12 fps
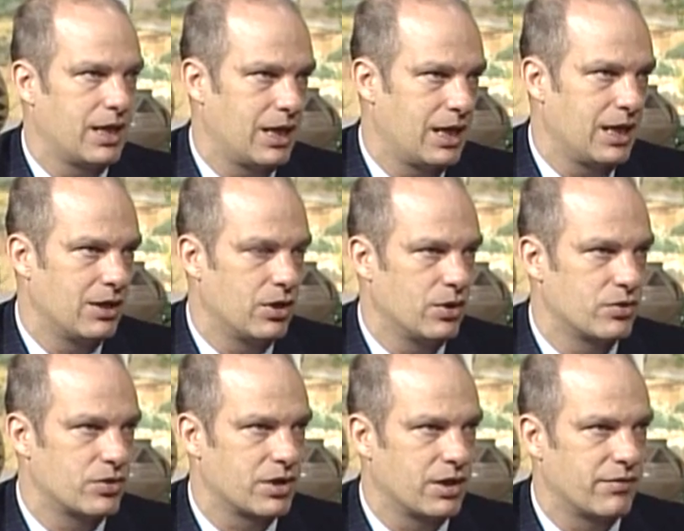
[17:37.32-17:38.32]
in
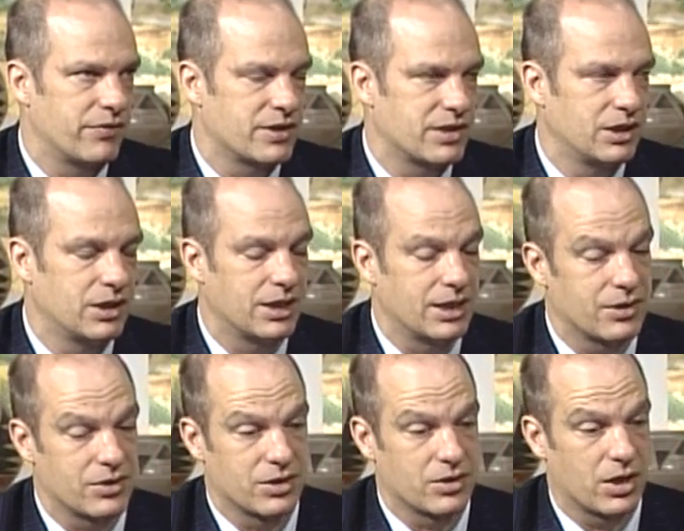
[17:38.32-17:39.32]
those
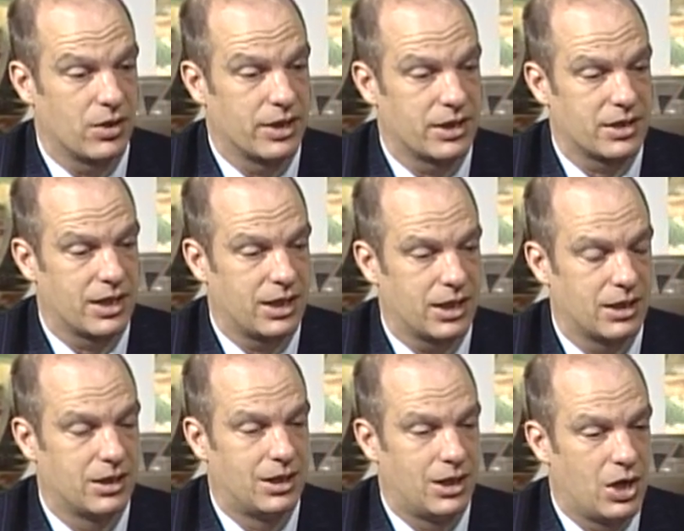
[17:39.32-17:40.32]
facilities. And so it's a
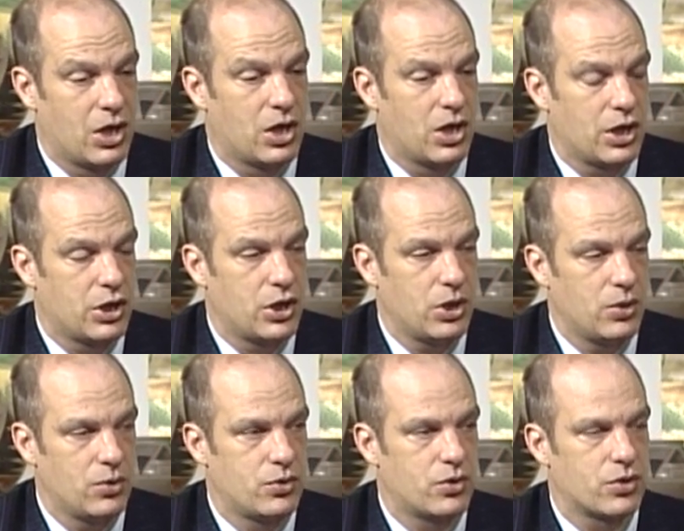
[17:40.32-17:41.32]

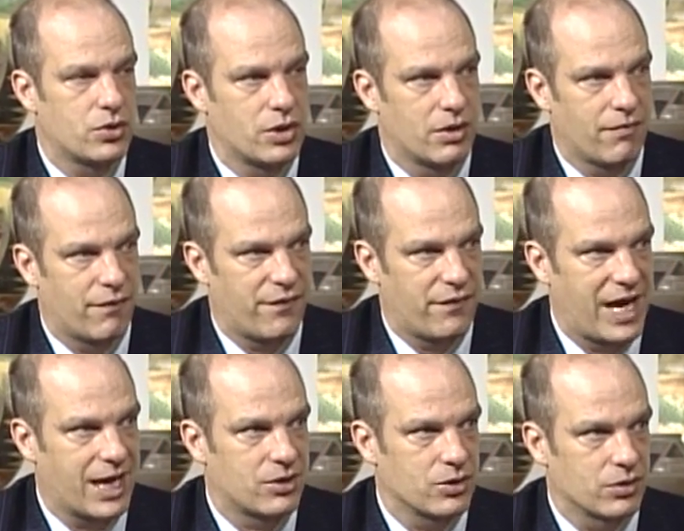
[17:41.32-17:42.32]
huge
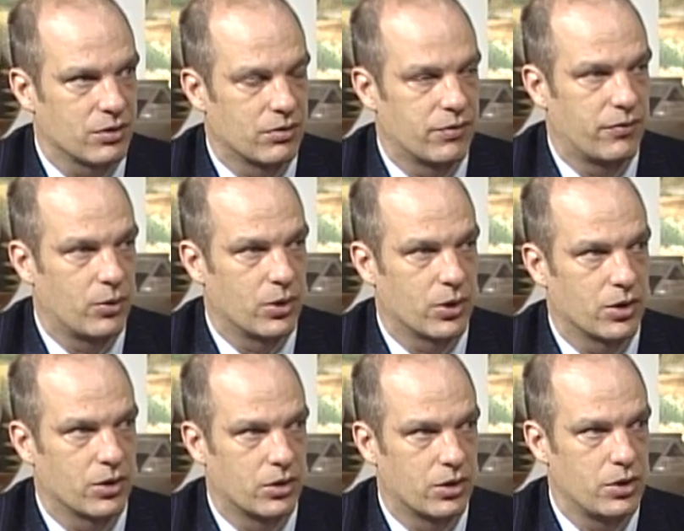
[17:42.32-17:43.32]
factor for
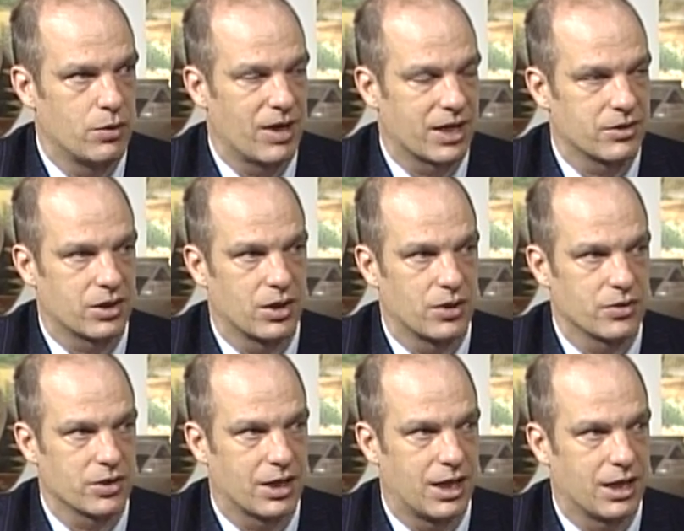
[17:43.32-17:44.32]
New Mexico's
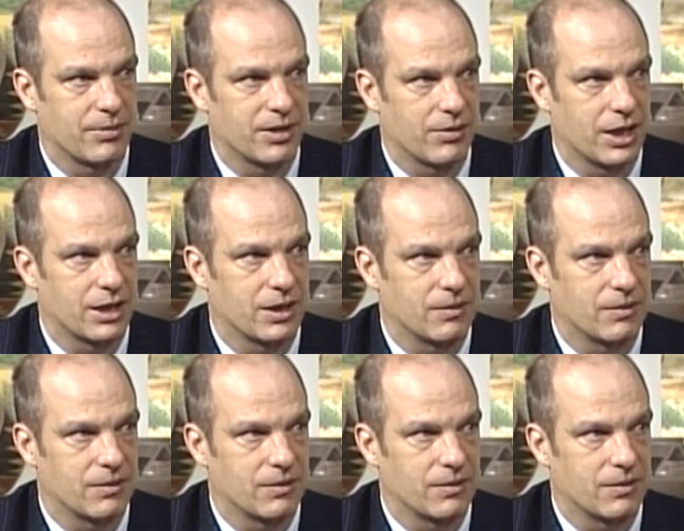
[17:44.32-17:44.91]
economy right now.